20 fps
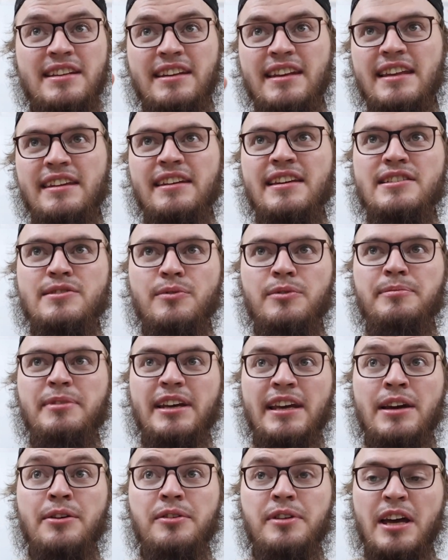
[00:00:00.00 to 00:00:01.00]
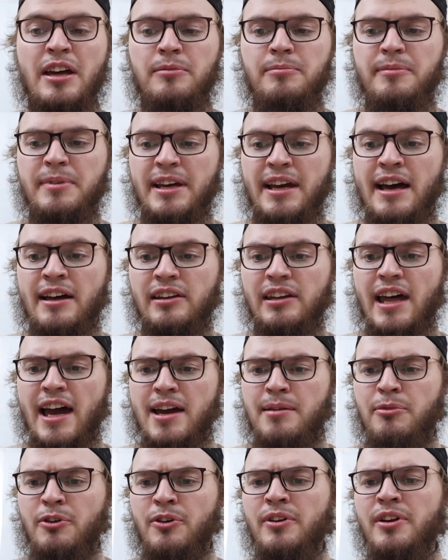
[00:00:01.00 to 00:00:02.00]
and then he would be held
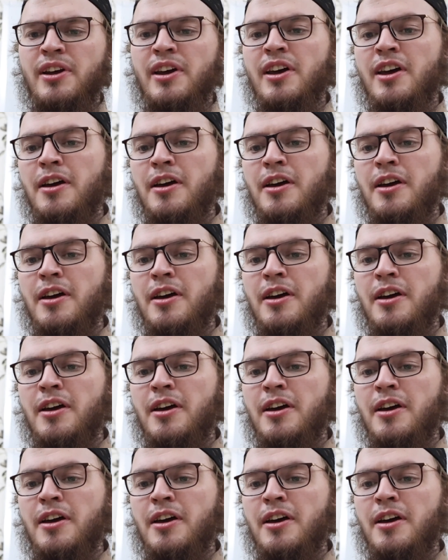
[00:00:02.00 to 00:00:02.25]
liable.